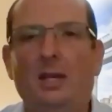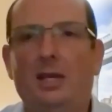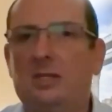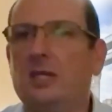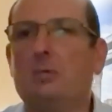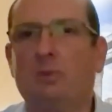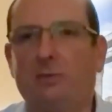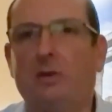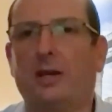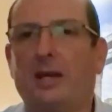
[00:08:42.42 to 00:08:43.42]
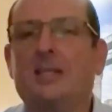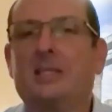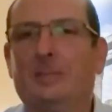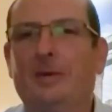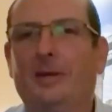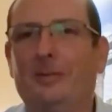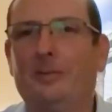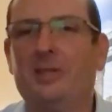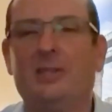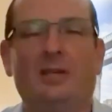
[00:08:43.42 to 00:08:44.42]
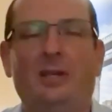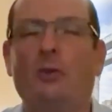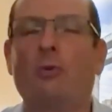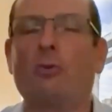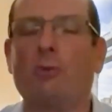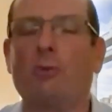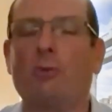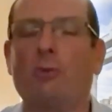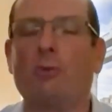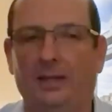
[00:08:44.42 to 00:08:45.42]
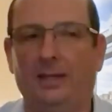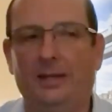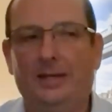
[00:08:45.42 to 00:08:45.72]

is, yes, we've got Cascabel, which is an incredibly